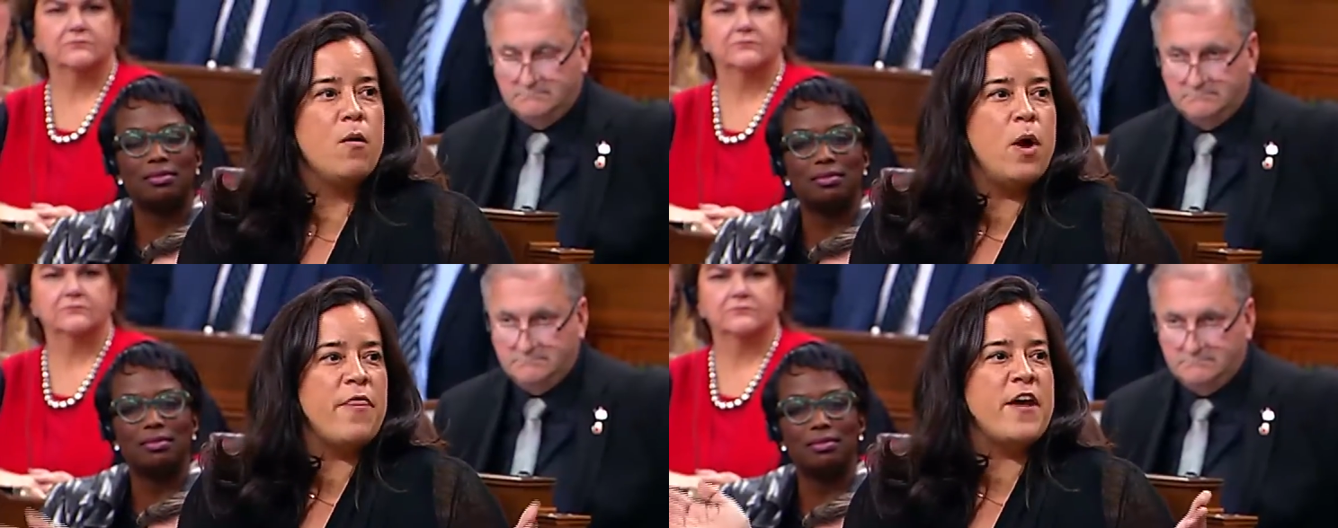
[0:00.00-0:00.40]

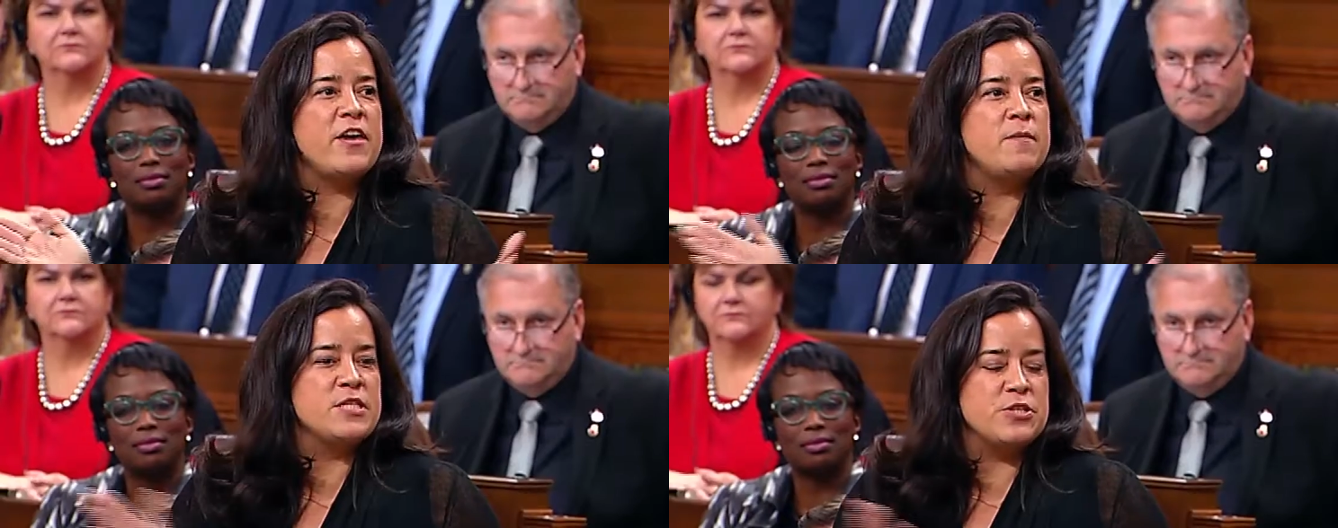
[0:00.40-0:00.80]
Speaker 1: Well, thank
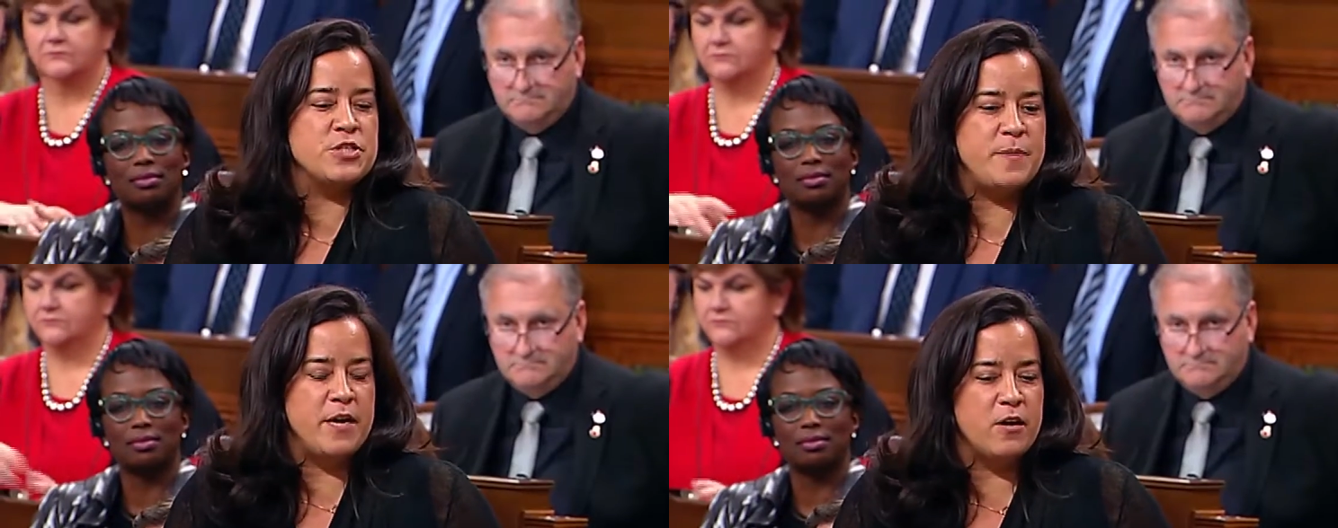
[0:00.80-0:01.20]
you, Mr.
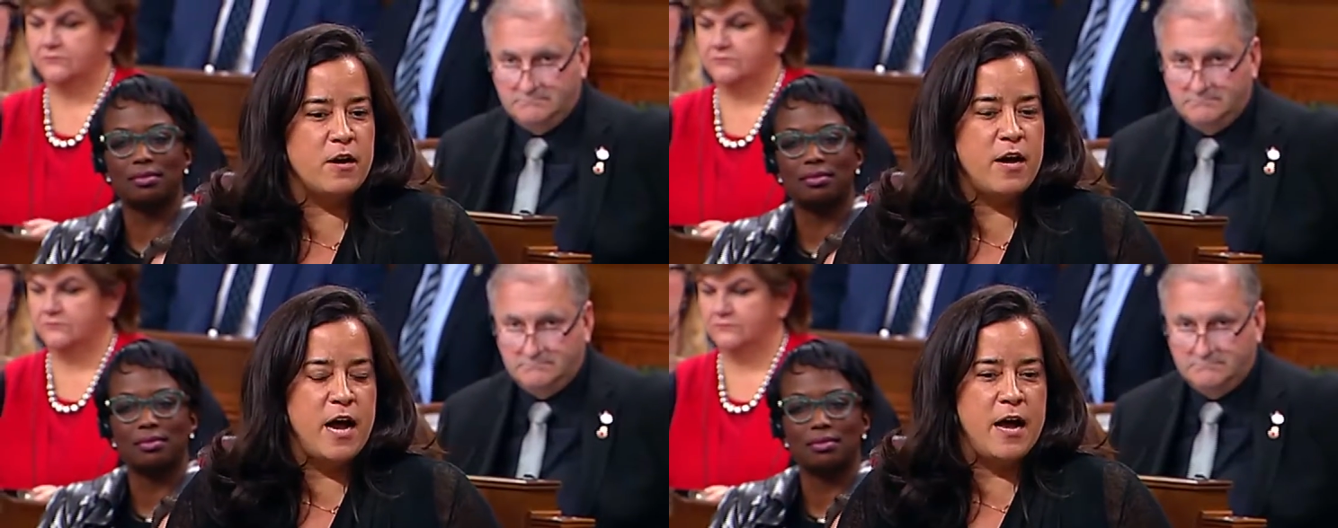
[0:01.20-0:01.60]
Speaker.
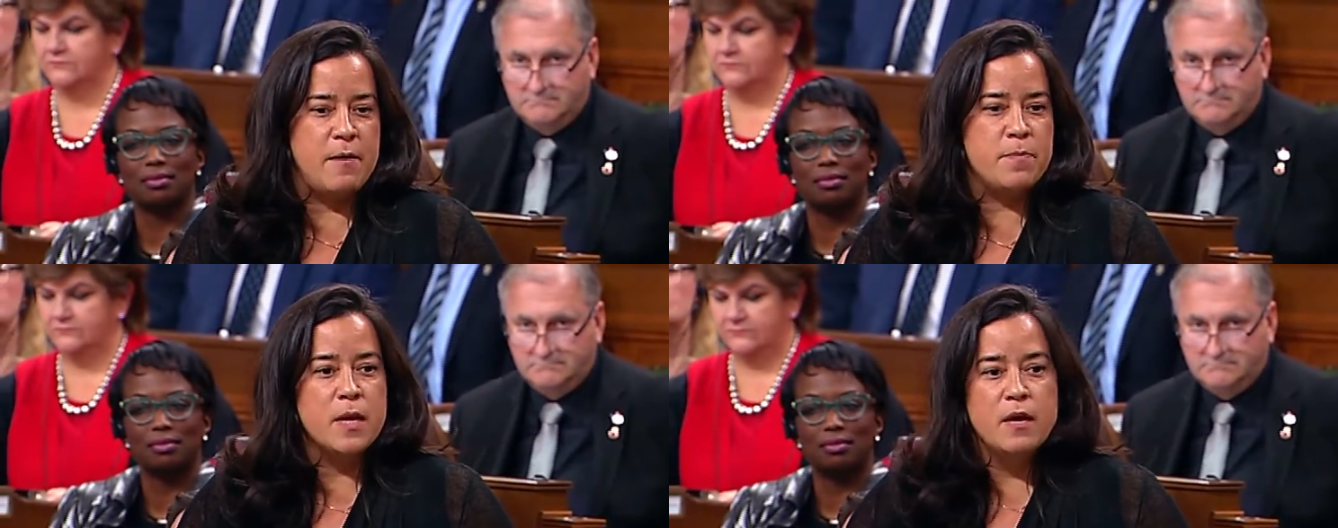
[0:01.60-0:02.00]

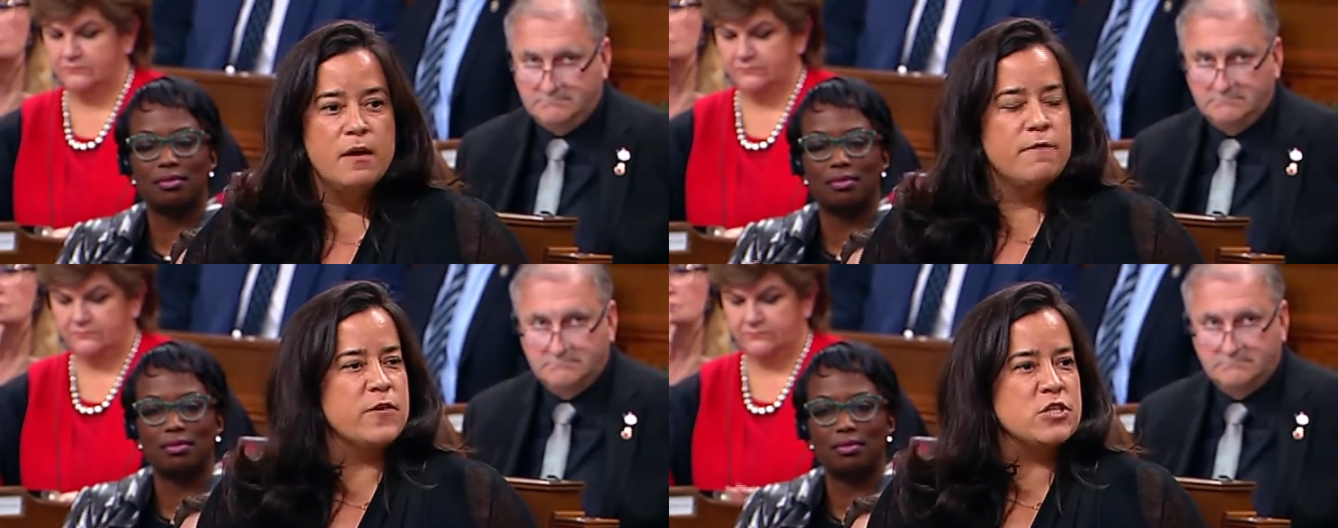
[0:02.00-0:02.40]
Um,
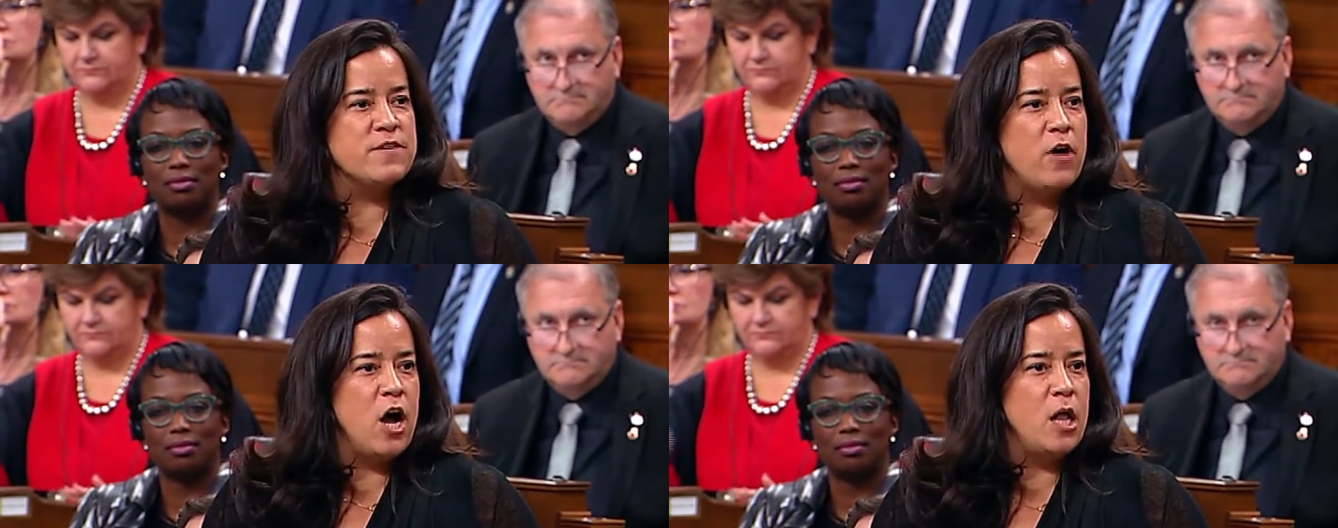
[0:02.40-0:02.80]
first
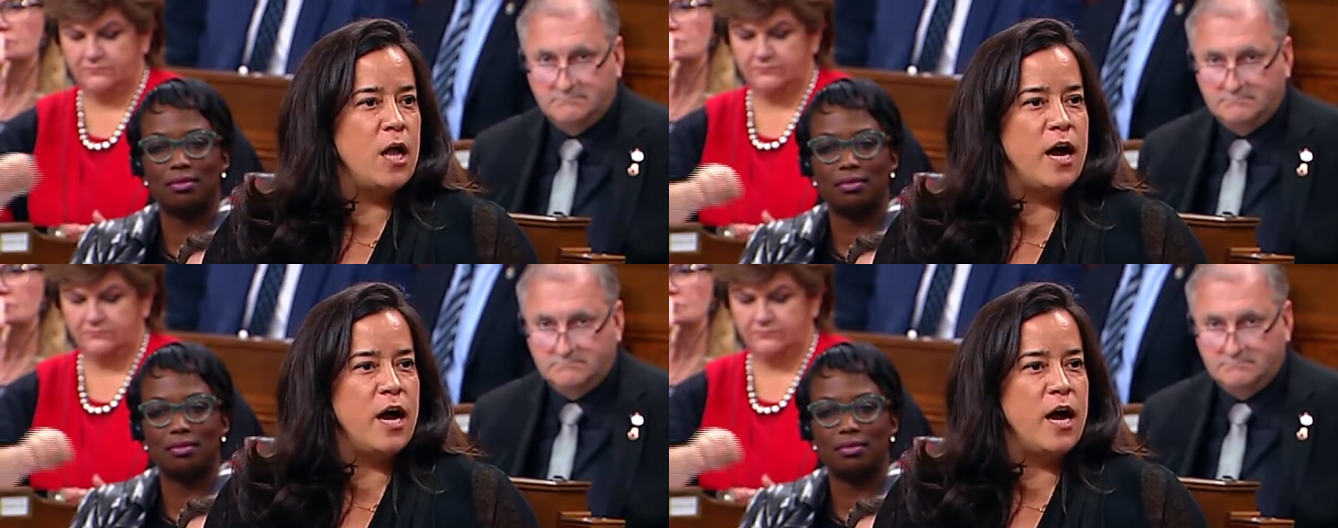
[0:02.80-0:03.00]
of all,